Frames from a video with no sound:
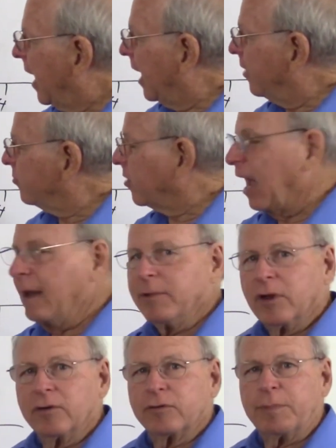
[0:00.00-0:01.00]
as
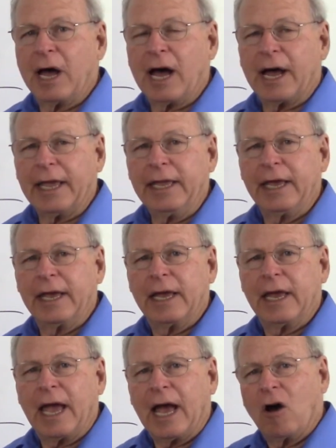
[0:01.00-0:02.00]
time goes by,
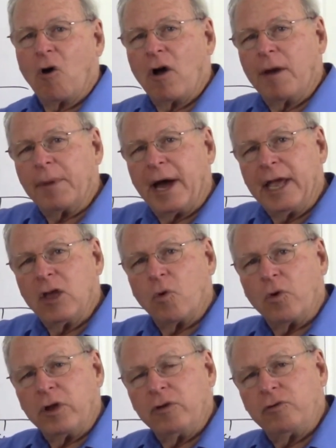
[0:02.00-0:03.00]
how am I
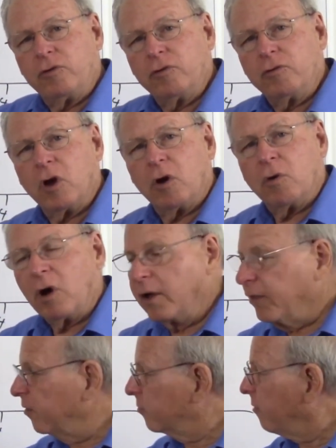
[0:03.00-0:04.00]
going to go
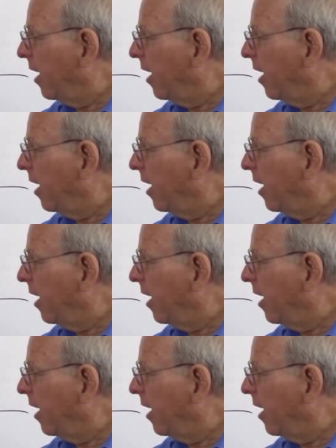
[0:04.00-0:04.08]
on this